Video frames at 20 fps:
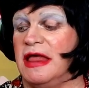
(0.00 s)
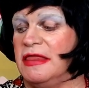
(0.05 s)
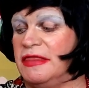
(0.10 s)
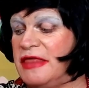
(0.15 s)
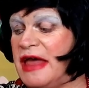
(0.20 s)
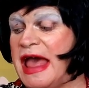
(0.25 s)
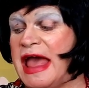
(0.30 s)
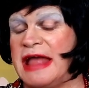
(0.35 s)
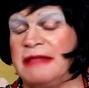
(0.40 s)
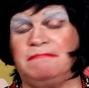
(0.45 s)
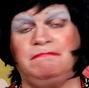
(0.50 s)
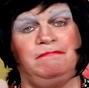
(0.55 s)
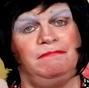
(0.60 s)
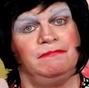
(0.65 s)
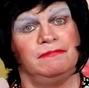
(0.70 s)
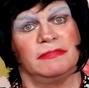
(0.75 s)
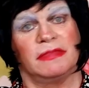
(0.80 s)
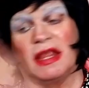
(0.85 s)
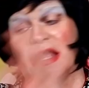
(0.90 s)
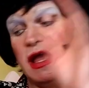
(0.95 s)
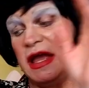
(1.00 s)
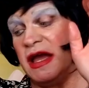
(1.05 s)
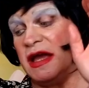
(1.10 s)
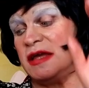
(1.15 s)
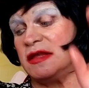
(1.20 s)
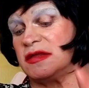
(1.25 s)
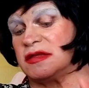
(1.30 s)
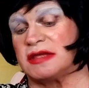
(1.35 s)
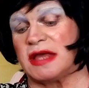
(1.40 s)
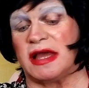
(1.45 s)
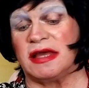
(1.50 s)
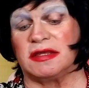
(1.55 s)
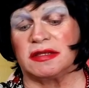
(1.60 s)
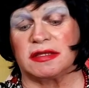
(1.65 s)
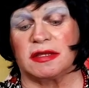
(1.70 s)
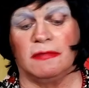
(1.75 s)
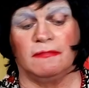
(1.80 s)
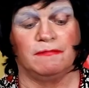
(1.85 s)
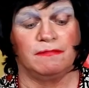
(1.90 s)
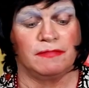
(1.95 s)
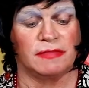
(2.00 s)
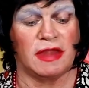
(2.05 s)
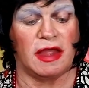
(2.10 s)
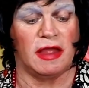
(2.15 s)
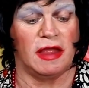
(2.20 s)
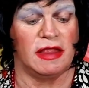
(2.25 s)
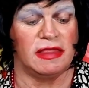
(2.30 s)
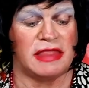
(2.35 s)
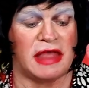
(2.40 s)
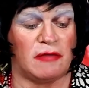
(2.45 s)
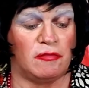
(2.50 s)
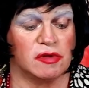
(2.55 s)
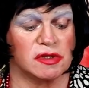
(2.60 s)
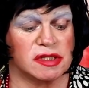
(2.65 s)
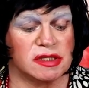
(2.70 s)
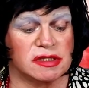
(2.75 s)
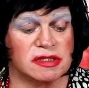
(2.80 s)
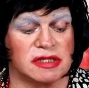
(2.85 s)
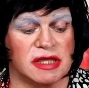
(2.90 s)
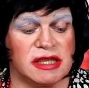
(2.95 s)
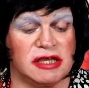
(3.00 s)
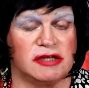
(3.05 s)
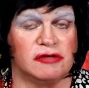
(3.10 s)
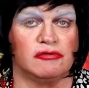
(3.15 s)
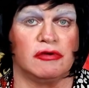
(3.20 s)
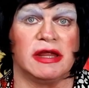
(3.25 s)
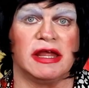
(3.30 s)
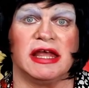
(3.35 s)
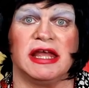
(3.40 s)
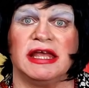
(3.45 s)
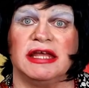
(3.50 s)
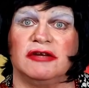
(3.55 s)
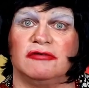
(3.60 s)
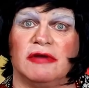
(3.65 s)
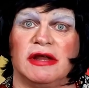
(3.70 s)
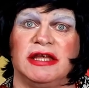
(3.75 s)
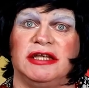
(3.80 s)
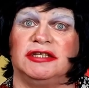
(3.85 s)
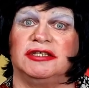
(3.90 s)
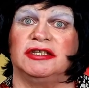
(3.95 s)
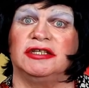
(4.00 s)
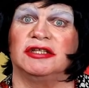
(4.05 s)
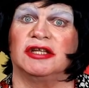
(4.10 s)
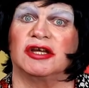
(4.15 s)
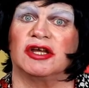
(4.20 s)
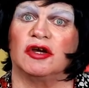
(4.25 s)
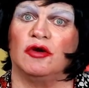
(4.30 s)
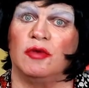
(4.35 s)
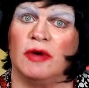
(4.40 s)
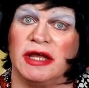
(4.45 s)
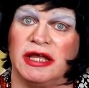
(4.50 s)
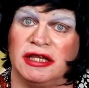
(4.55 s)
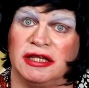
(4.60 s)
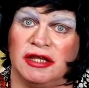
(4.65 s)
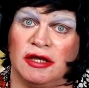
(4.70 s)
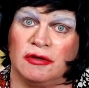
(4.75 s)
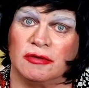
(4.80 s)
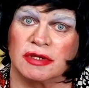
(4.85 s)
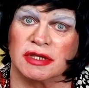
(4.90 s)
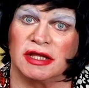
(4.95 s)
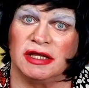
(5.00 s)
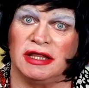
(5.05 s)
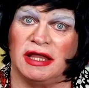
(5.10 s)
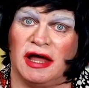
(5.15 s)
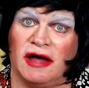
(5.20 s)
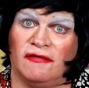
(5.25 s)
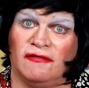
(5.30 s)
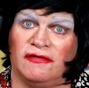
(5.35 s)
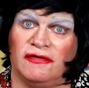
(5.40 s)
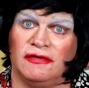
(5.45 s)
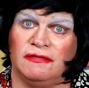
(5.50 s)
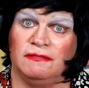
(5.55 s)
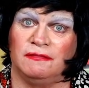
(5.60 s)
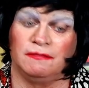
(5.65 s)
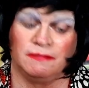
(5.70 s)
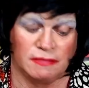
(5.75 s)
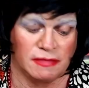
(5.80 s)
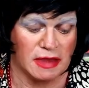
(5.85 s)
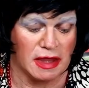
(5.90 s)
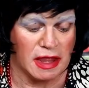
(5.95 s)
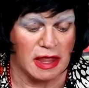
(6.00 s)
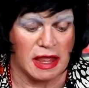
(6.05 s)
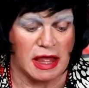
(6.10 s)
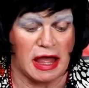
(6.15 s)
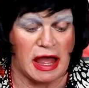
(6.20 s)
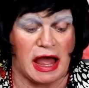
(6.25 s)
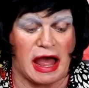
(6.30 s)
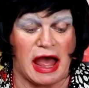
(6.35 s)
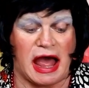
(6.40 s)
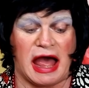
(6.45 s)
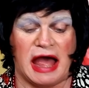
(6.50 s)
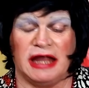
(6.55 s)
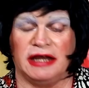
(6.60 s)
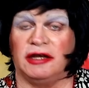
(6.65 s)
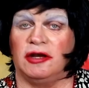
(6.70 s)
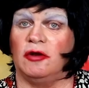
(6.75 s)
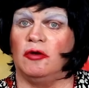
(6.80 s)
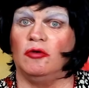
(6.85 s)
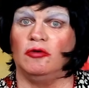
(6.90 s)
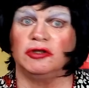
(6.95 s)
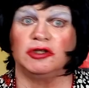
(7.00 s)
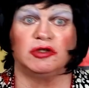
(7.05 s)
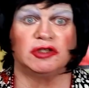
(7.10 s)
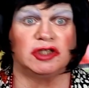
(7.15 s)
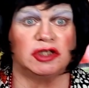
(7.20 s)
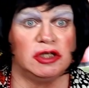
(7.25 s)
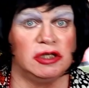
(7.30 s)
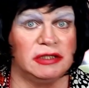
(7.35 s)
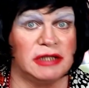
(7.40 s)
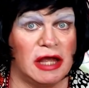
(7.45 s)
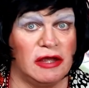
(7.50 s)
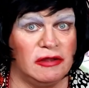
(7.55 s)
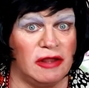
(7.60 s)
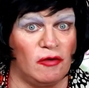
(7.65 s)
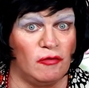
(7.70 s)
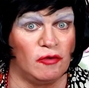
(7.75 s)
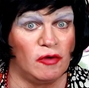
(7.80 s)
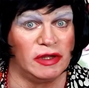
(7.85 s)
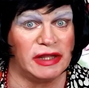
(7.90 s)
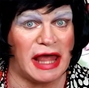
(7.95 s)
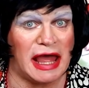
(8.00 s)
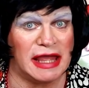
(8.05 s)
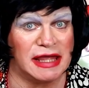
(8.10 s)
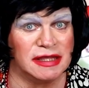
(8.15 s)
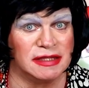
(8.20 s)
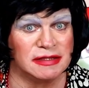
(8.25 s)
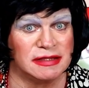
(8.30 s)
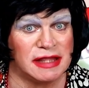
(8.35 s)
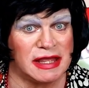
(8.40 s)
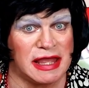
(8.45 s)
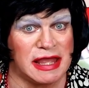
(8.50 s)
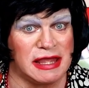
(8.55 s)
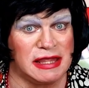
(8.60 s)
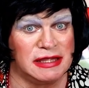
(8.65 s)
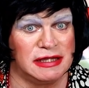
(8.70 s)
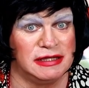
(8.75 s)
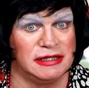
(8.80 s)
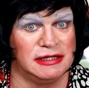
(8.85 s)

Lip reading: Then it says there was a secret ingredient the Queen used to love. And do you know what that is, dear?